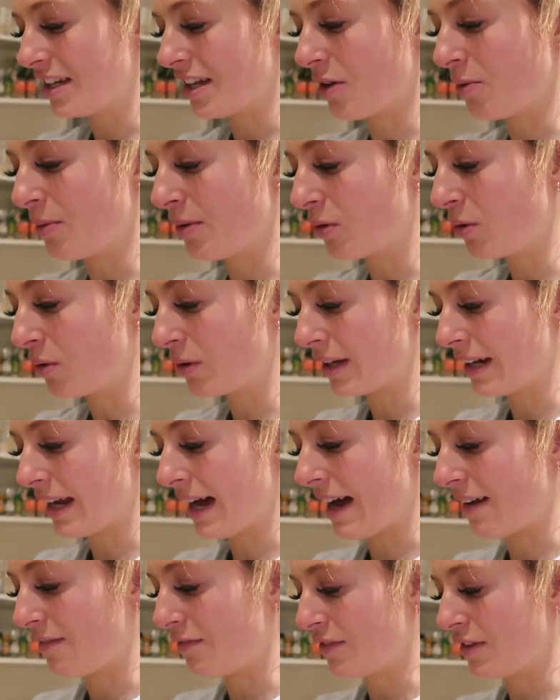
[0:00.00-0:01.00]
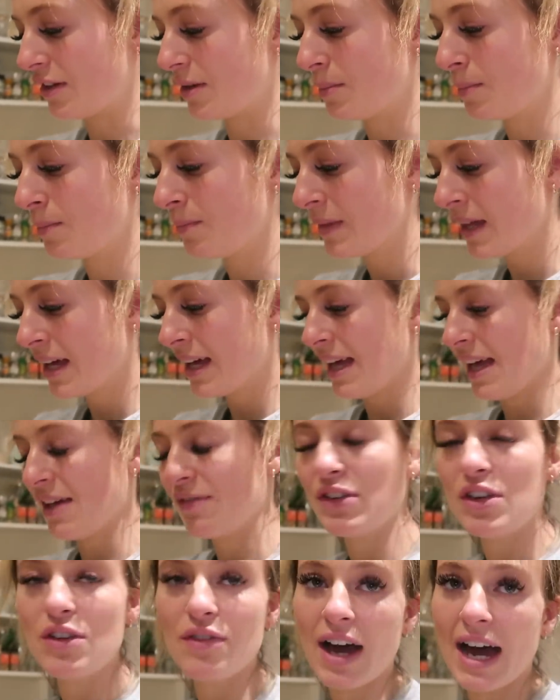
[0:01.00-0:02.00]
You know, we're all gonna have them.
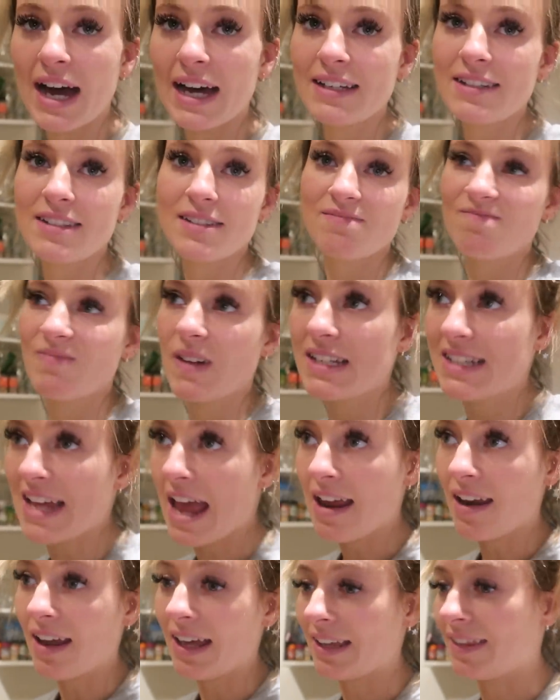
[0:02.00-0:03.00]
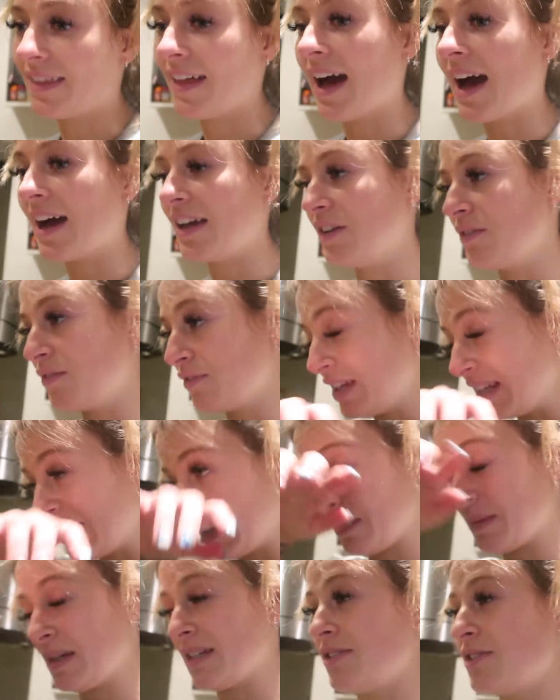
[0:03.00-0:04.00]
If you've had a day like that, you're
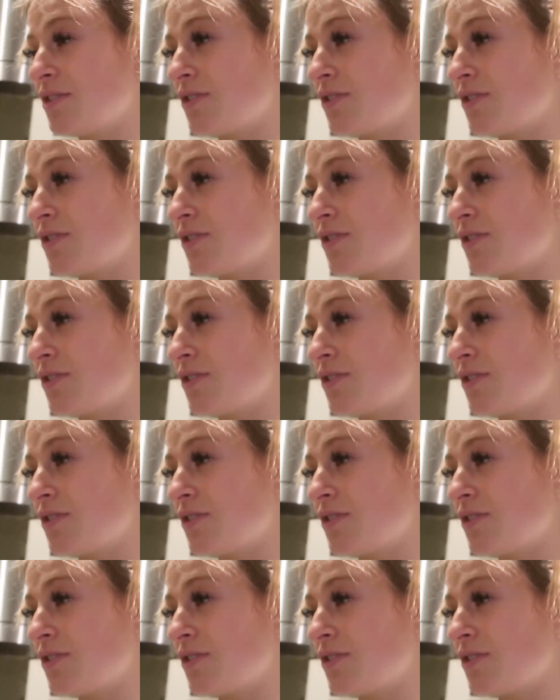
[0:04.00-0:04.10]
feeling a bit